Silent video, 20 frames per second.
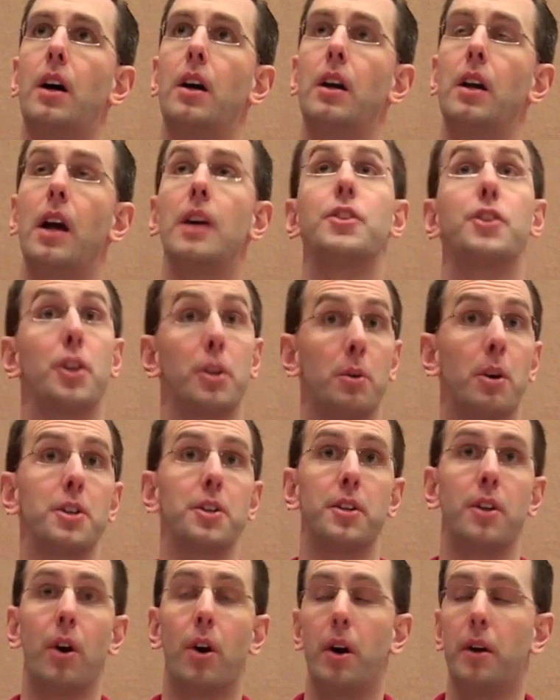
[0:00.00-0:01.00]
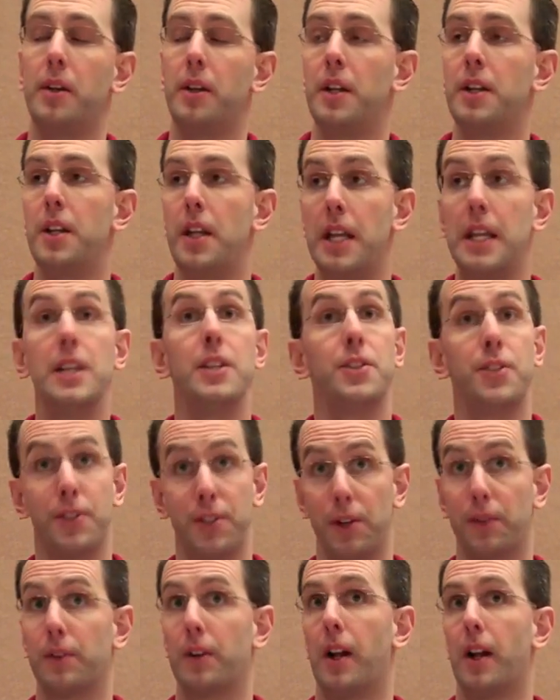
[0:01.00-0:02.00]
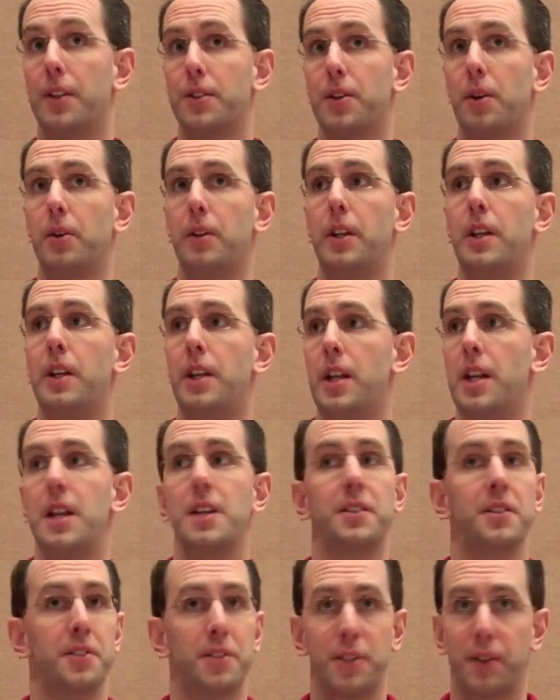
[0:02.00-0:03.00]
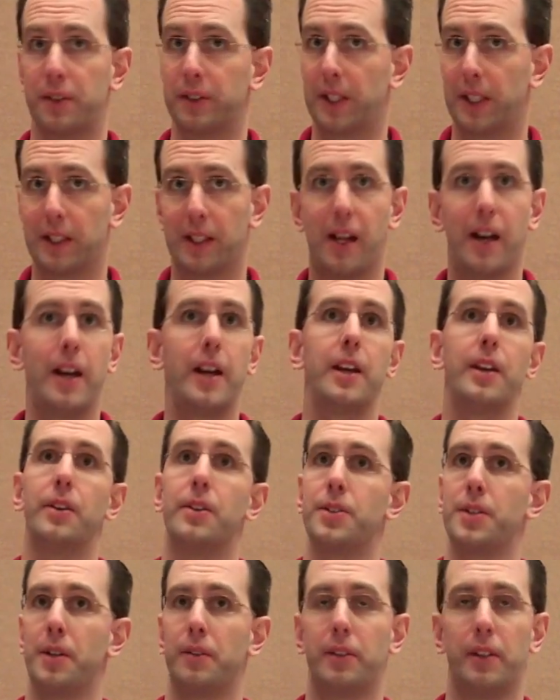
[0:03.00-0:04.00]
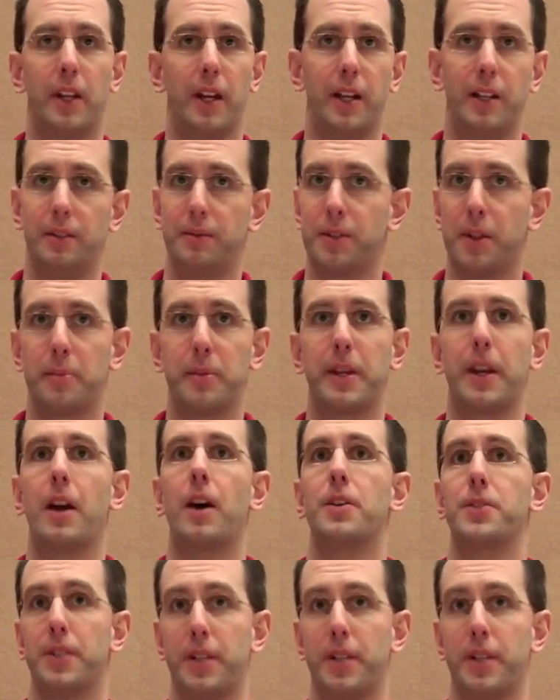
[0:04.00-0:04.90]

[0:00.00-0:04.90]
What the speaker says: That's a good question. No, it is Silverlight. So it isn't Silverlight Lite or Silverlight something else.